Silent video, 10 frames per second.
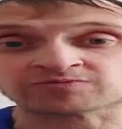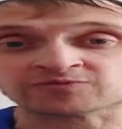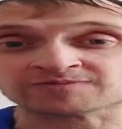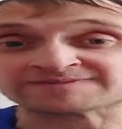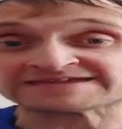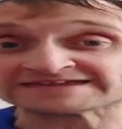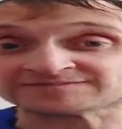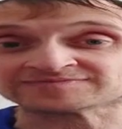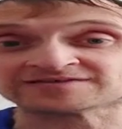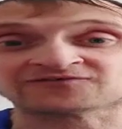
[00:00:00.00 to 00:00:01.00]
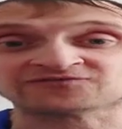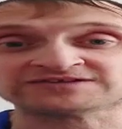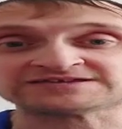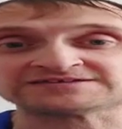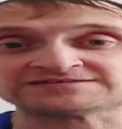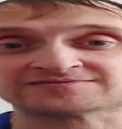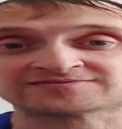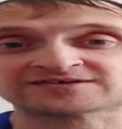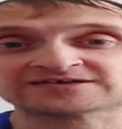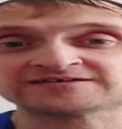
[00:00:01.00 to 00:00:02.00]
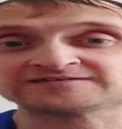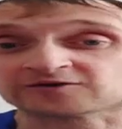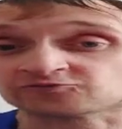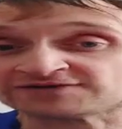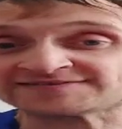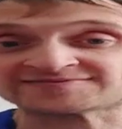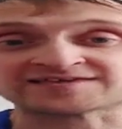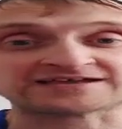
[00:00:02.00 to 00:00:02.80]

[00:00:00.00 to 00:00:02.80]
Maybe he himself needs that reset.